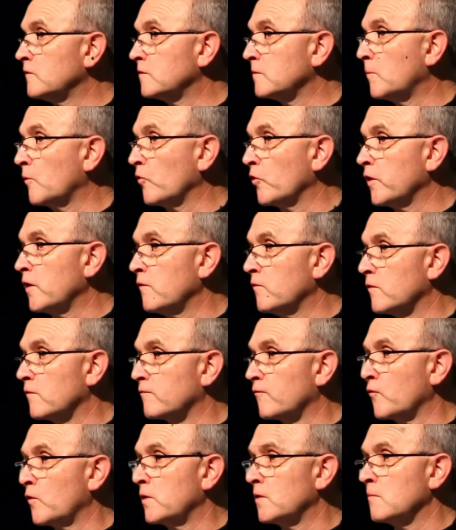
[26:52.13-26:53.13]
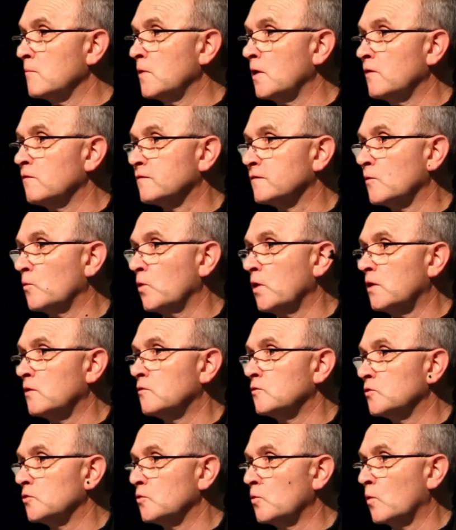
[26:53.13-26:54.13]
He'd heard of possessions rare,
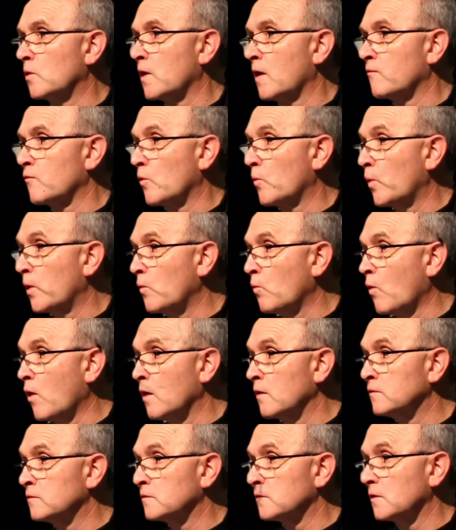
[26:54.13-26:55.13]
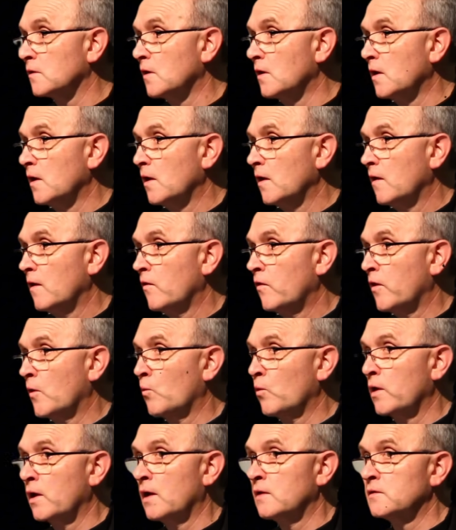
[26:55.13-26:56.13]
but real in his years as a
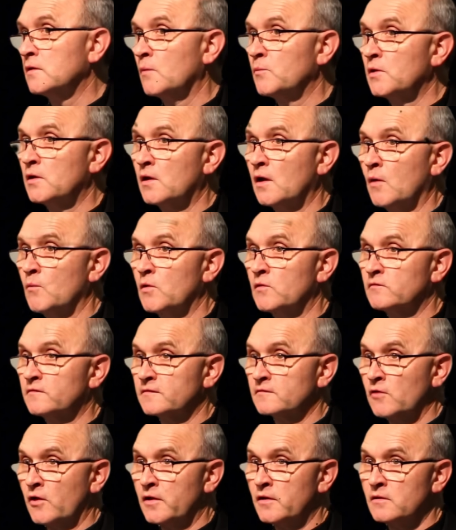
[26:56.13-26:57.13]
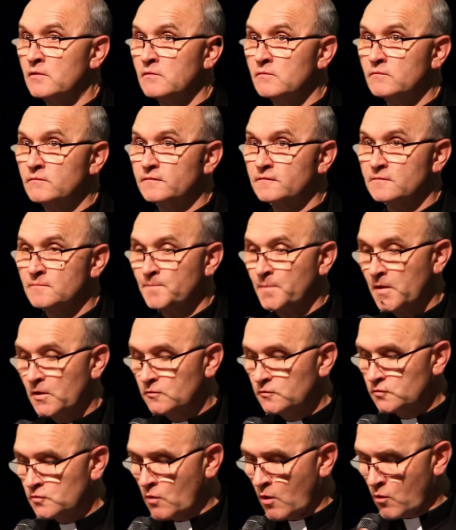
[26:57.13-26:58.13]
priest. In Chicago,
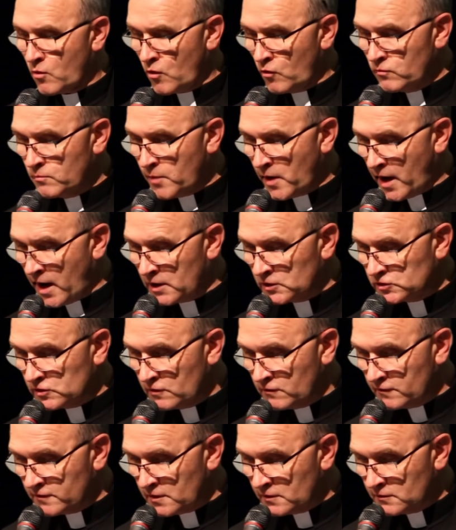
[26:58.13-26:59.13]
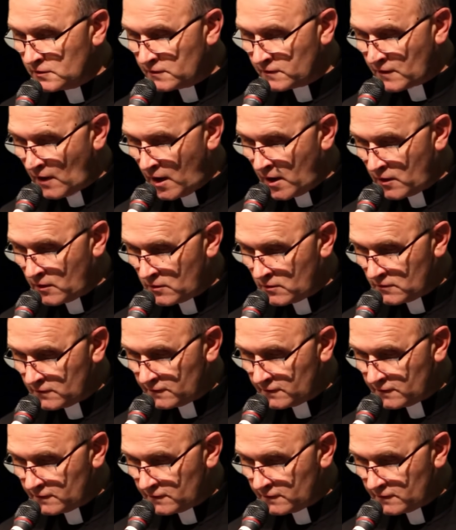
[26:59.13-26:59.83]
he'd assisted in a case where a young woman